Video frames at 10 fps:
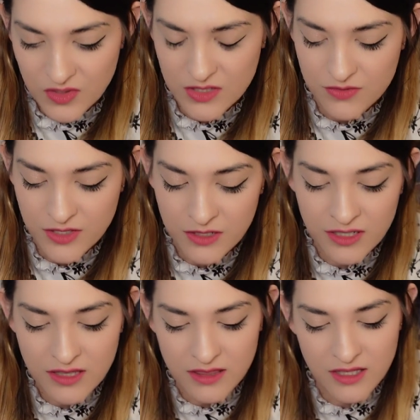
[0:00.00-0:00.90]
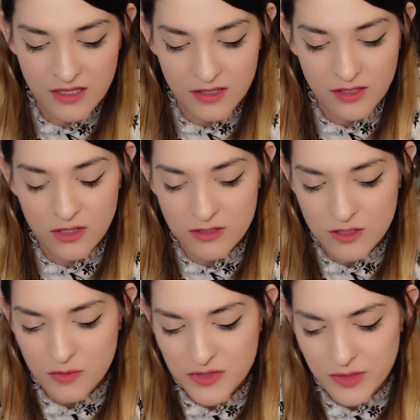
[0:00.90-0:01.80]
This figure, I think,
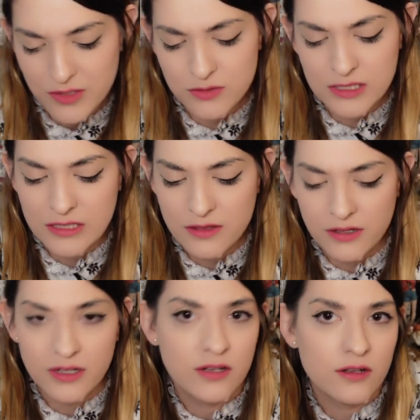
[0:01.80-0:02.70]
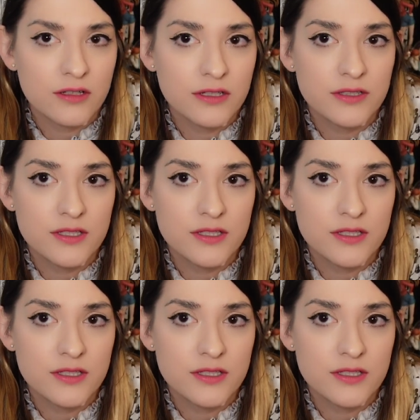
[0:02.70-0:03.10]
also between $20 and $30.